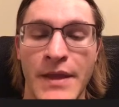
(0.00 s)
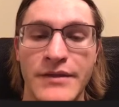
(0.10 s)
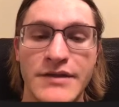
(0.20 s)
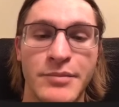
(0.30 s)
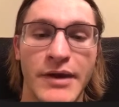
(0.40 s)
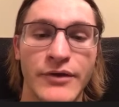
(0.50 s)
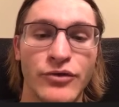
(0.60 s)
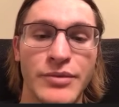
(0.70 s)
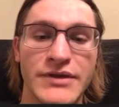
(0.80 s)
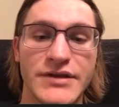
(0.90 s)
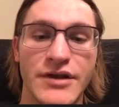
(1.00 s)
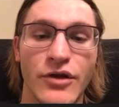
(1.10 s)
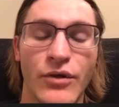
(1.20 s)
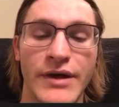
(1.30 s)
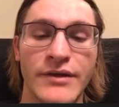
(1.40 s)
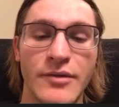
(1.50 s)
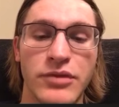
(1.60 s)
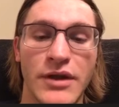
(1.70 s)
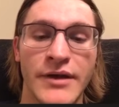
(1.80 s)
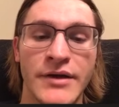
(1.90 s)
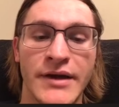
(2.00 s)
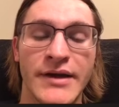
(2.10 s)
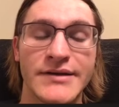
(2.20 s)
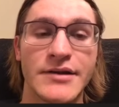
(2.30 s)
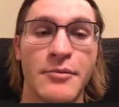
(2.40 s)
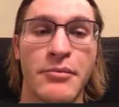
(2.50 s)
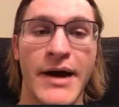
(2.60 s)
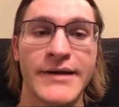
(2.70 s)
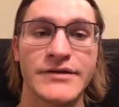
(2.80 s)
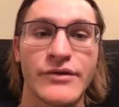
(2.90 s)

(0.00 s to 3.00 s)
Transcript: This bilirubin is going to go in the blood, and it's going to bind to